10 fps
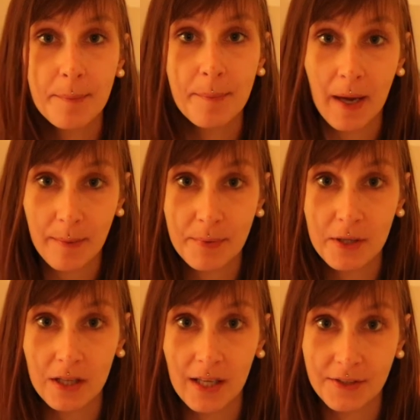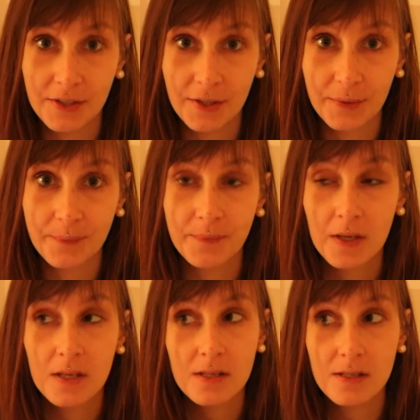Paper clutter.
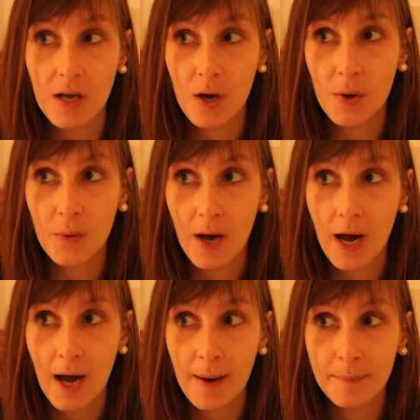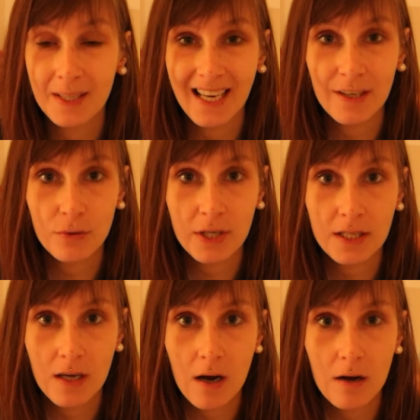So get
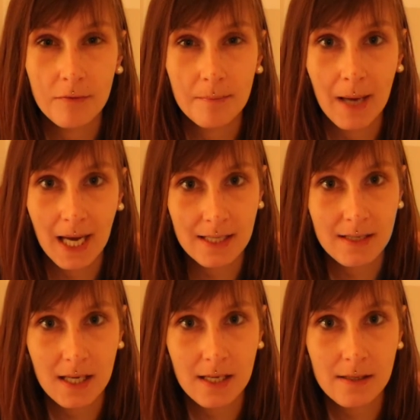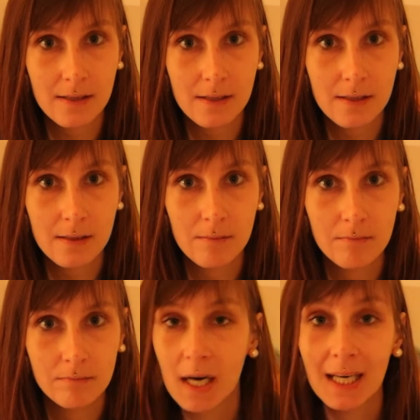rid of magazines.
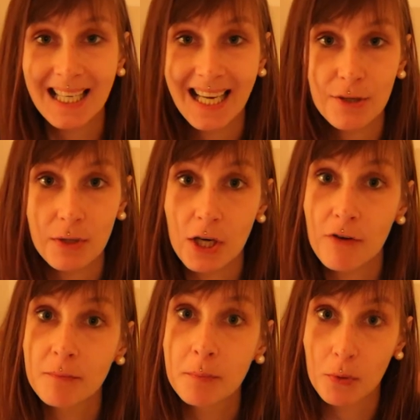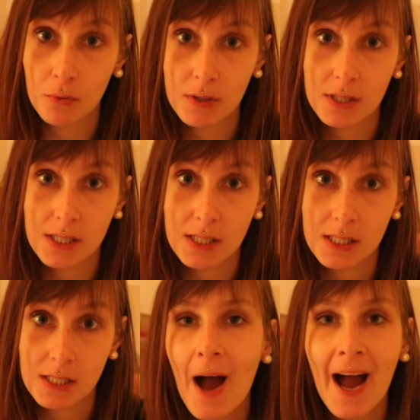Get rid of
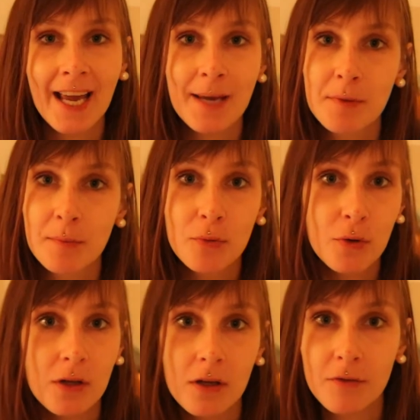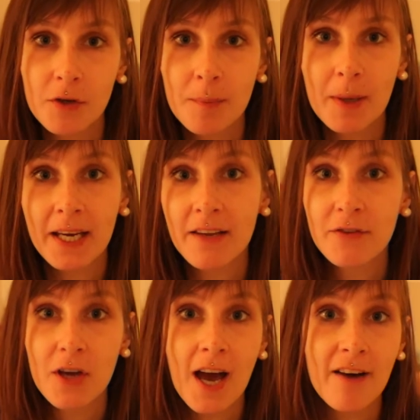books. I am a book lover, but if
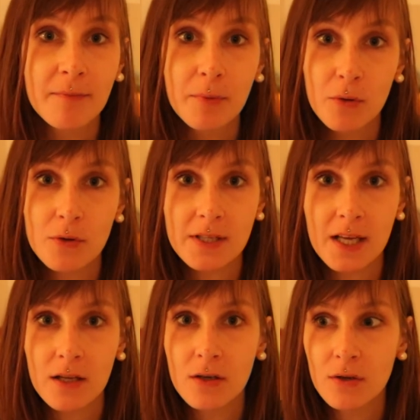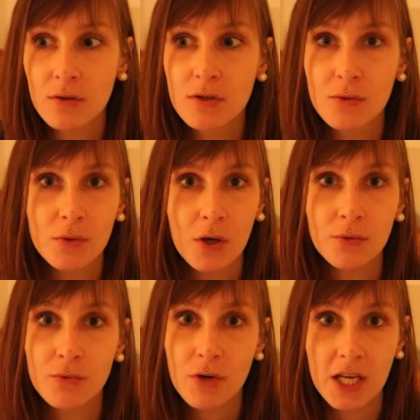you have books that you do not
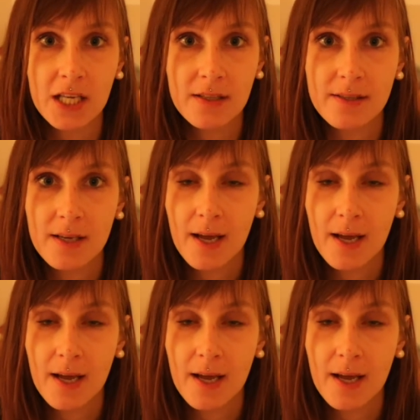read